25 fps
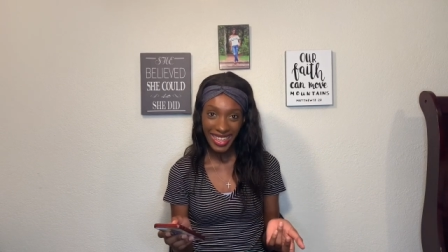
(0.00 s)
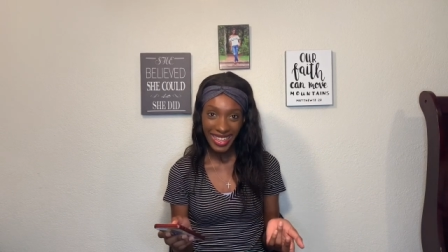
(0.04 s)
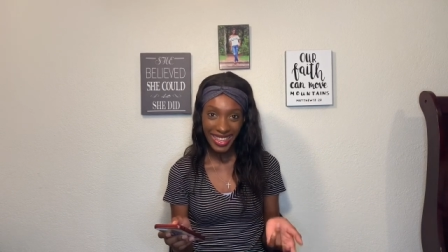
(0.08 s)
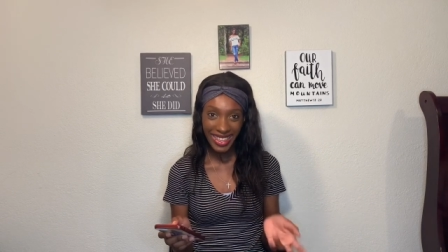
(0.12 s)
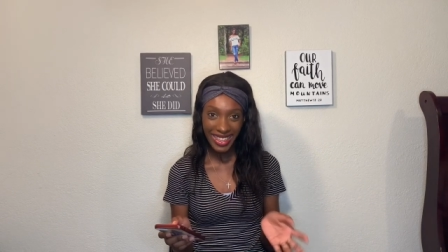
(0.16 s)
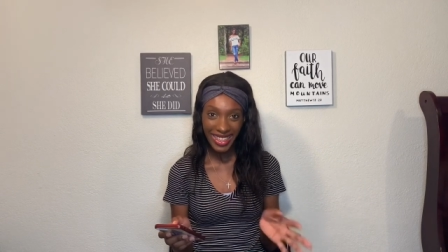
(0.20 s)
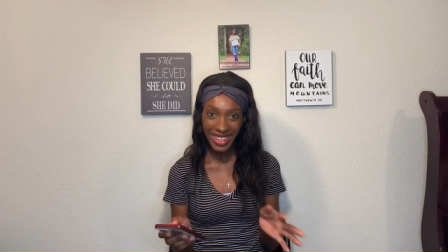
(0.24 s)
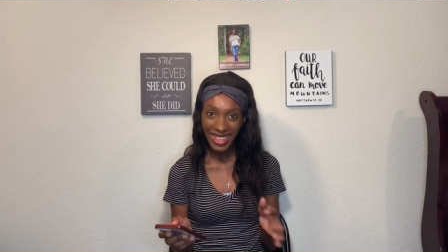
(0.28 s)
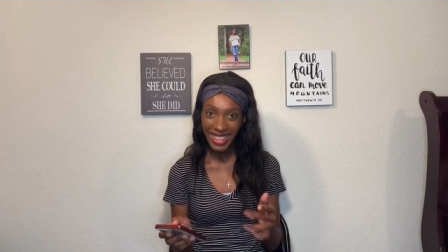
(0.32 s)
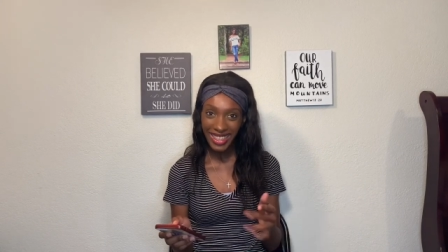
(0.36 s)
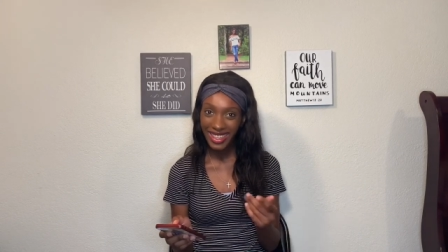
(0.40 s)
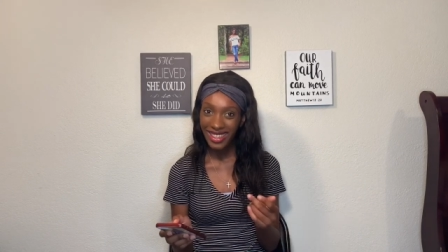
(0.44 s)

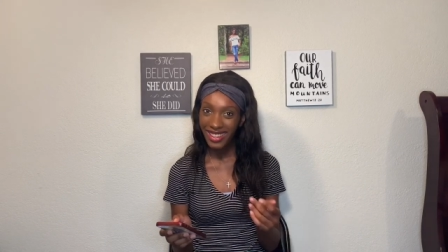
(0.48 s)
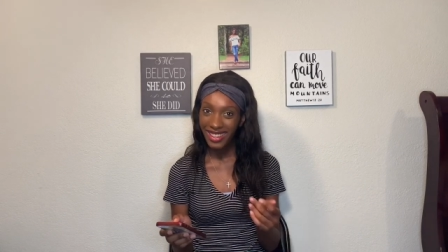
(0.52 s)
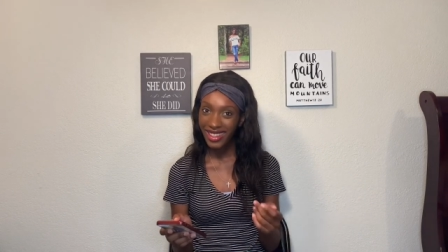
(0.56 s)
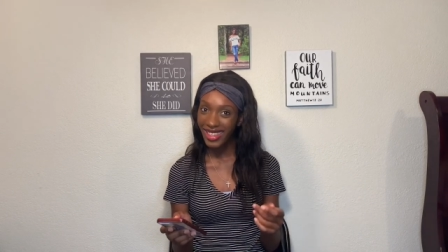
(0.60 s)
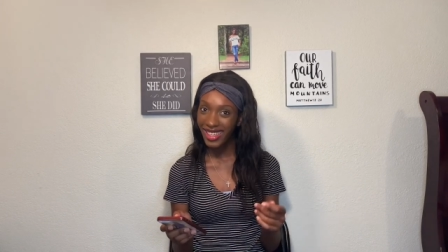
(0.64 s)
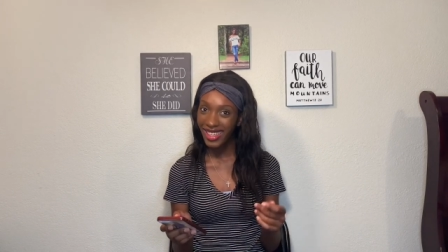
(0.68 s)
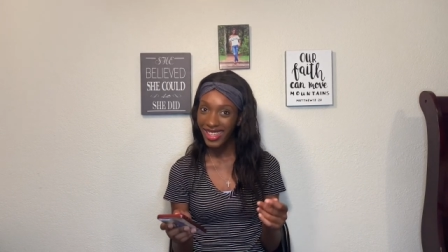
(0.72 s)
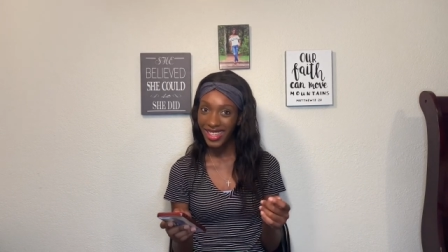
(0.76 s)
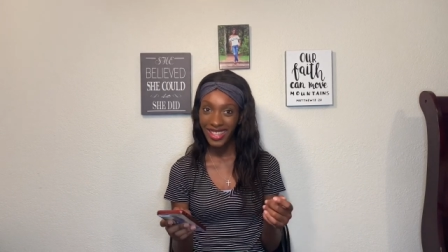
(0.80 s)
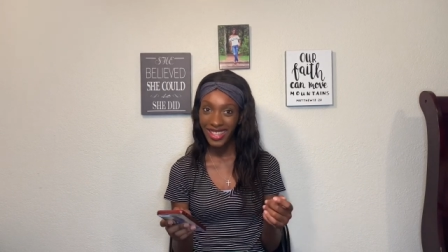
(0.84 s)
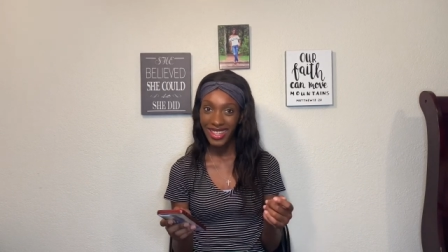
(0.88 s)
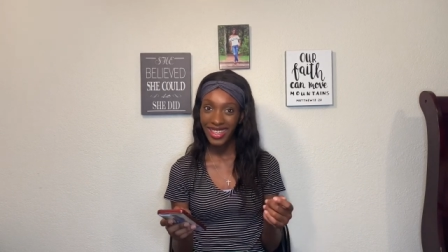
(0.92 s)
Like,
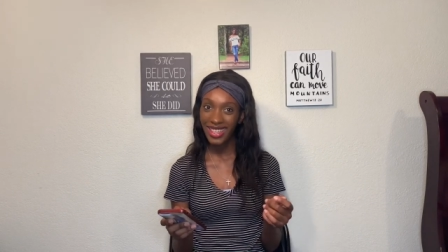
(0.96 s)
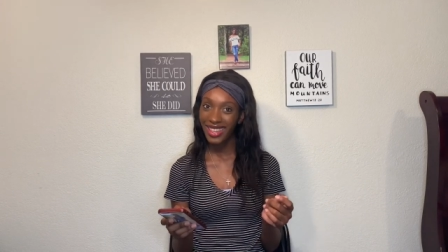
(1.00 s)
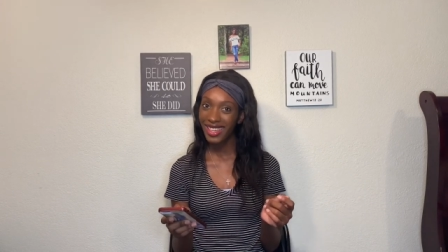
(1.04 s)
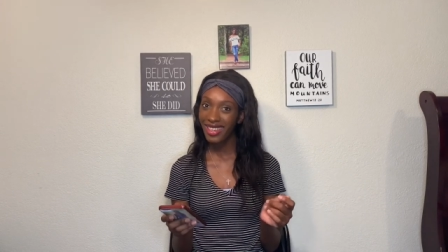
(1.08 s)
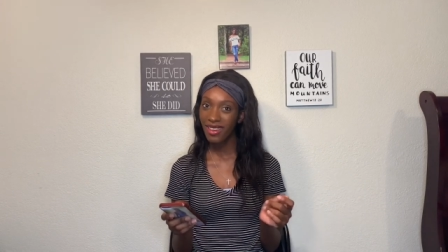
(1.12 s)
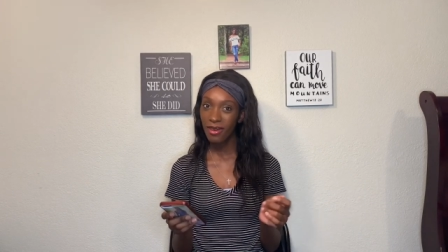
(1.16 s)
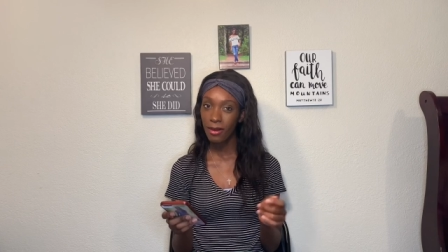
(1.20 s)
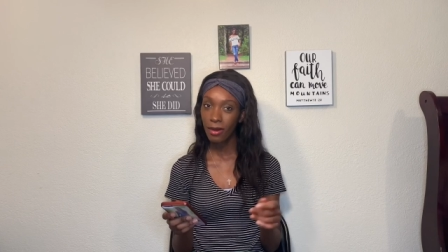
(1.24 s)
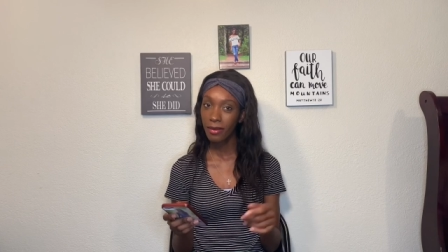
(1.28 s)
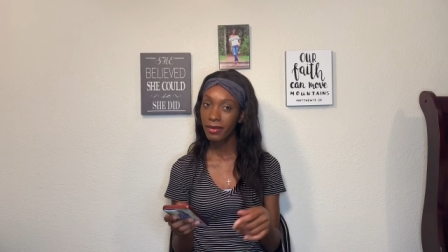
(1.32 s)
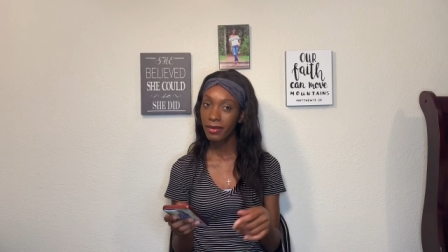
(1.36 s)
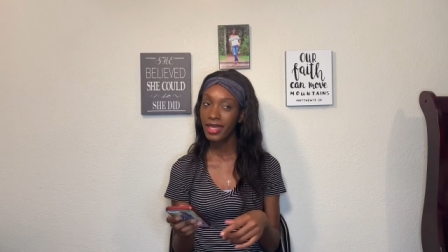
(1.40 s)
no,
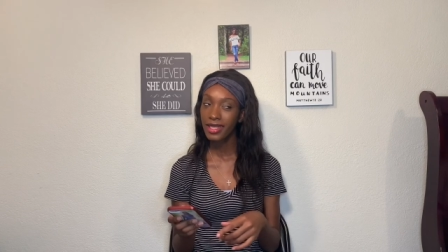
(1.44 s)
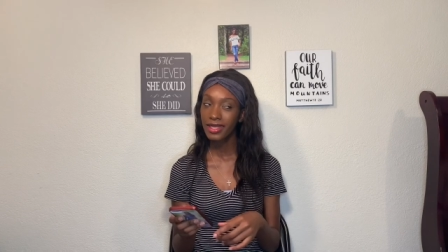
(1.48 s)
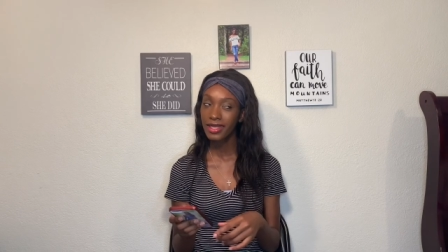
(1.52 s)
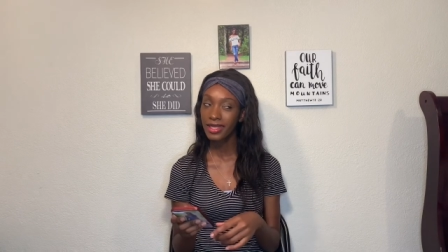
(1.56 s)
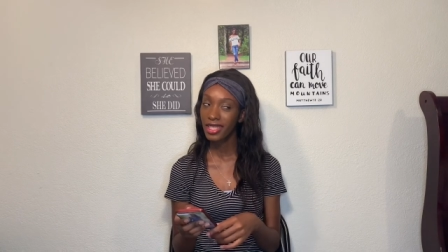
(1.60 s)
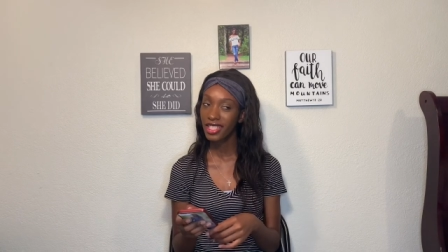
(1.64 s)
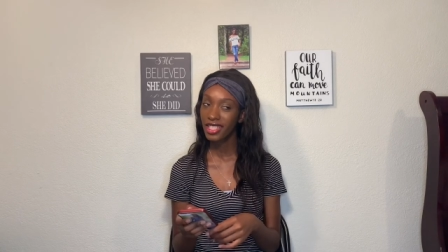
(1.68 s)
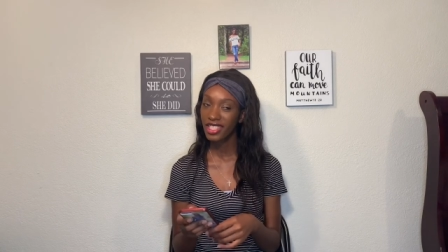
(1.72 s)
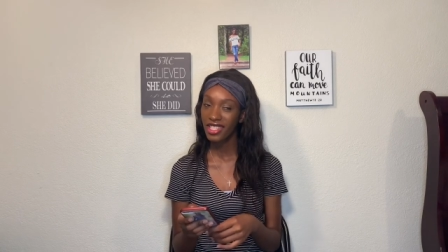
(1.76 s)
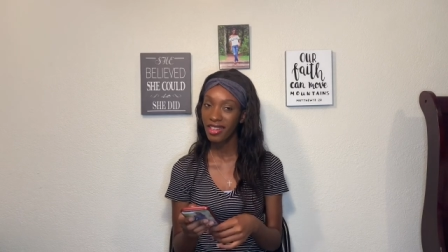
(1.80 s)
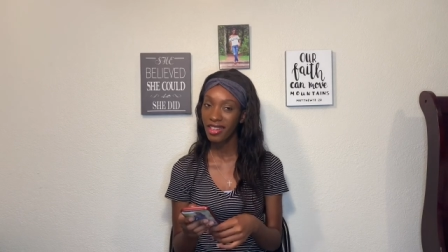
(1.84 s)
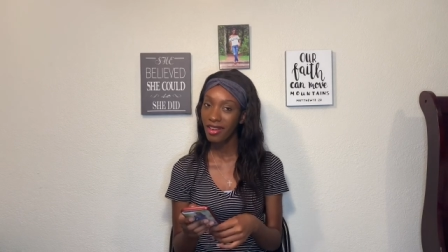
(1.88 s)
I'm not
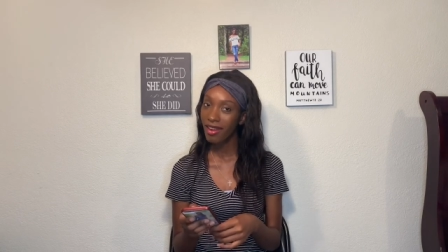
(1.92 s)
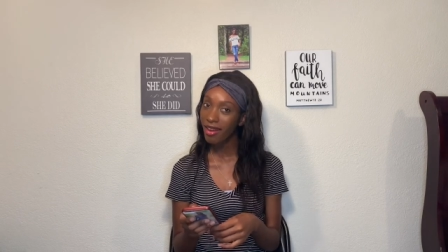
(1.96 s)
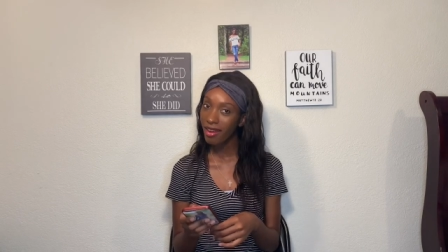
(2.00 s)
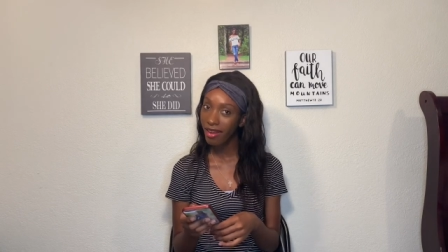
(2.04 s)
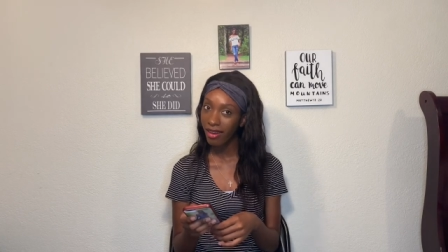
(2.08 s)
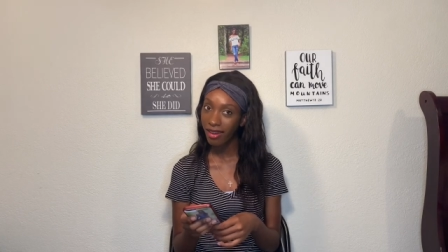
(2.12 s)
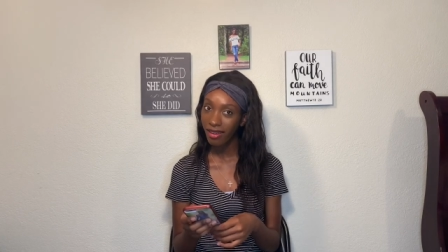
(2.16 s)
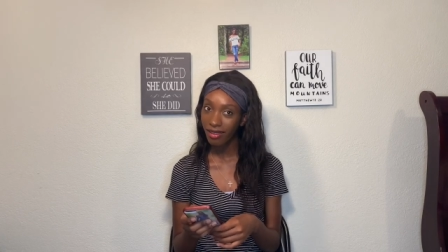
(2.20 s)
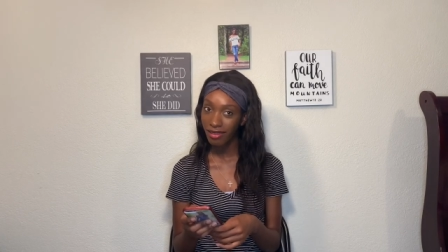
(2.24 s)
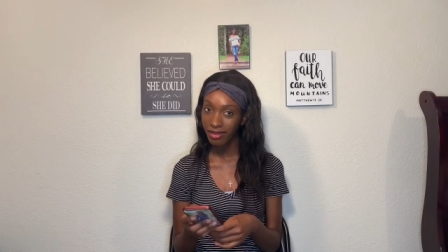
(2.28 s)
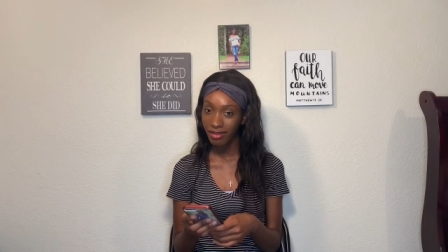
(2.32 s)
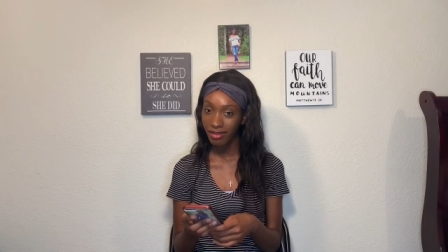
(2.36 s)
sketchy at
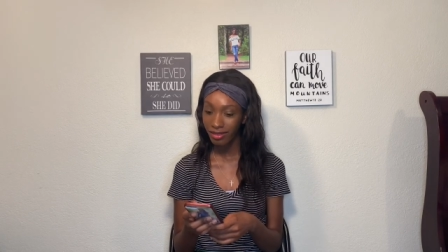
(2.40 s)
all.